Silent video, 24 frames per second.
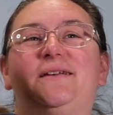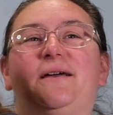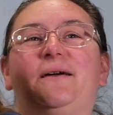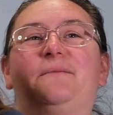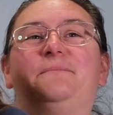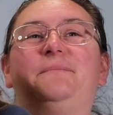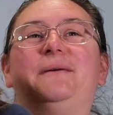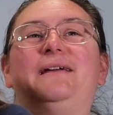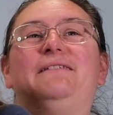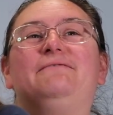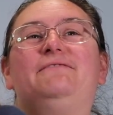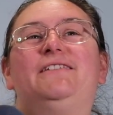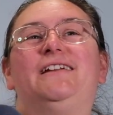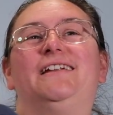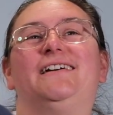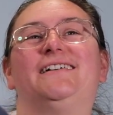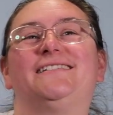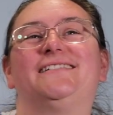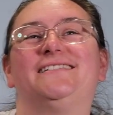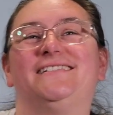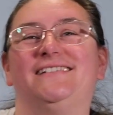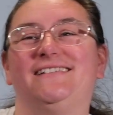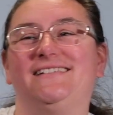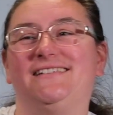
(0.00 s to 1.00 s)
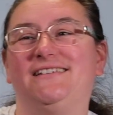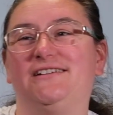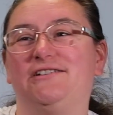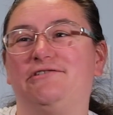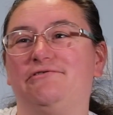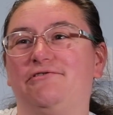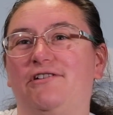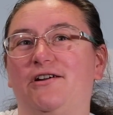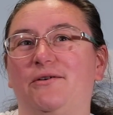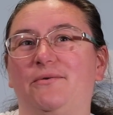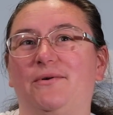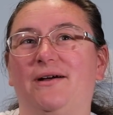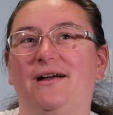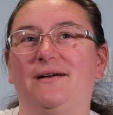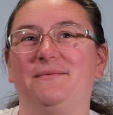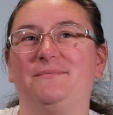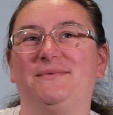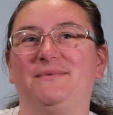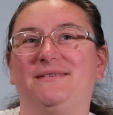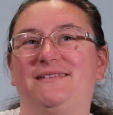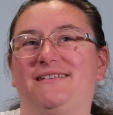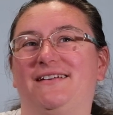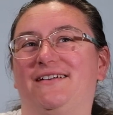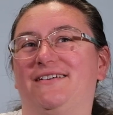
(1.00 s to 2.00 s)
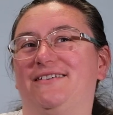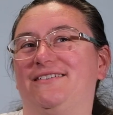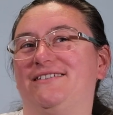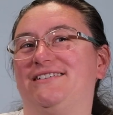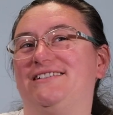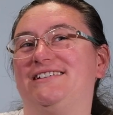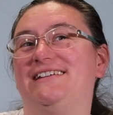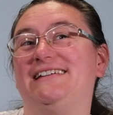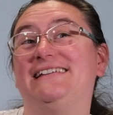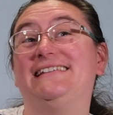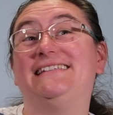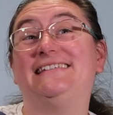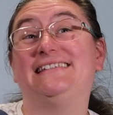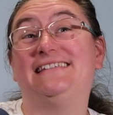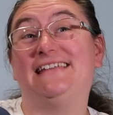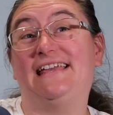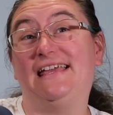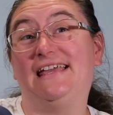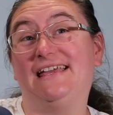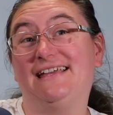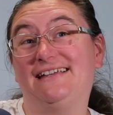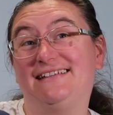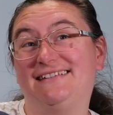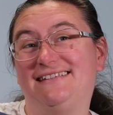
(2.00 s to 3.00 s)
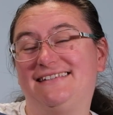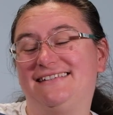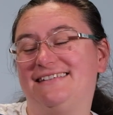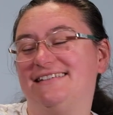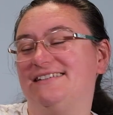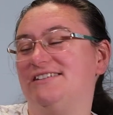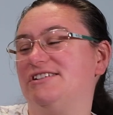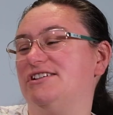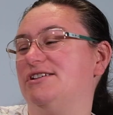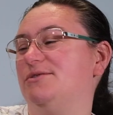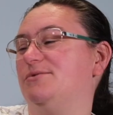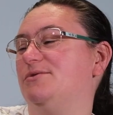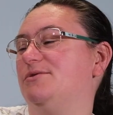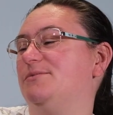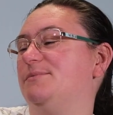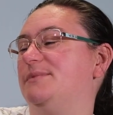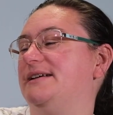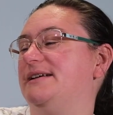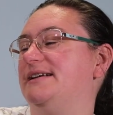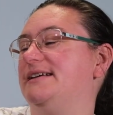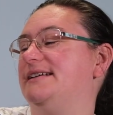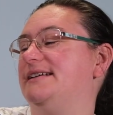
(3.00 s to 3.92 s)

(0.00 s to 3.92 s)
a bit reluctant to grow up. So she is 6. She will be